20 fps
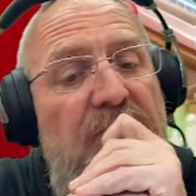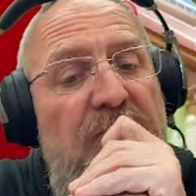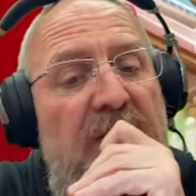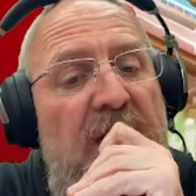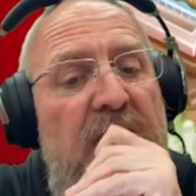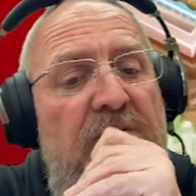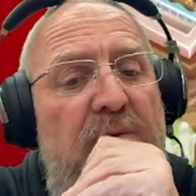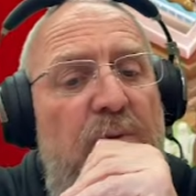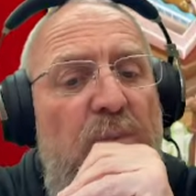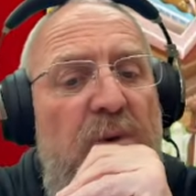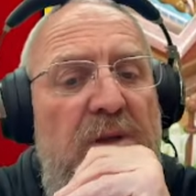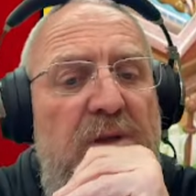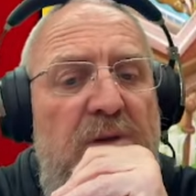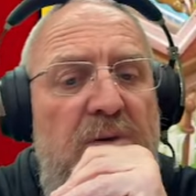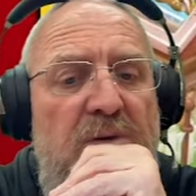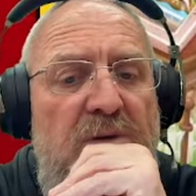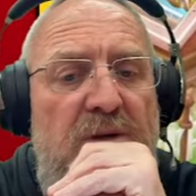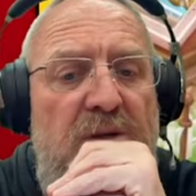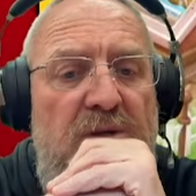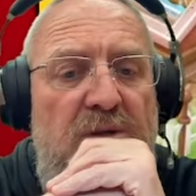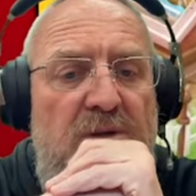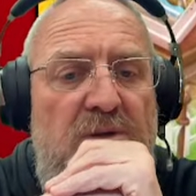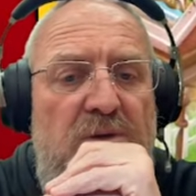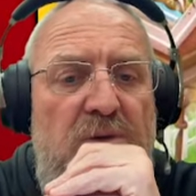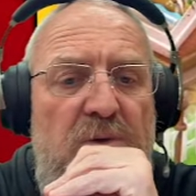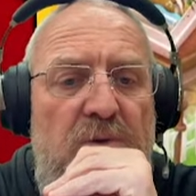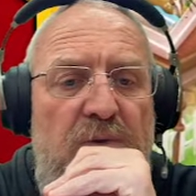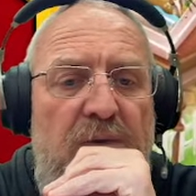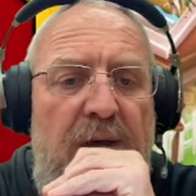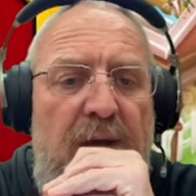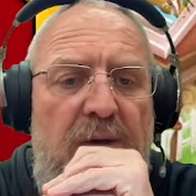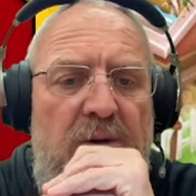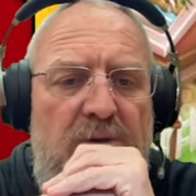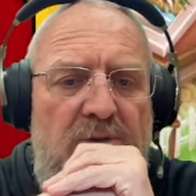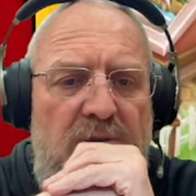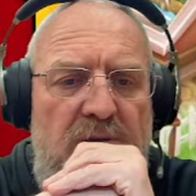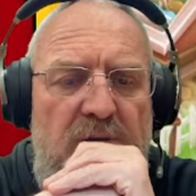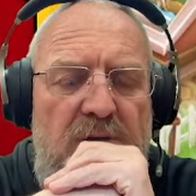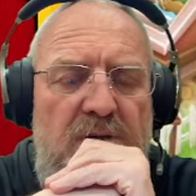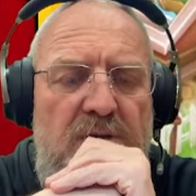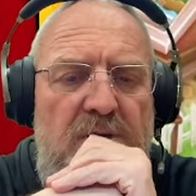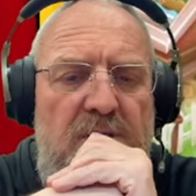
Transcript: Even when you did the 2000?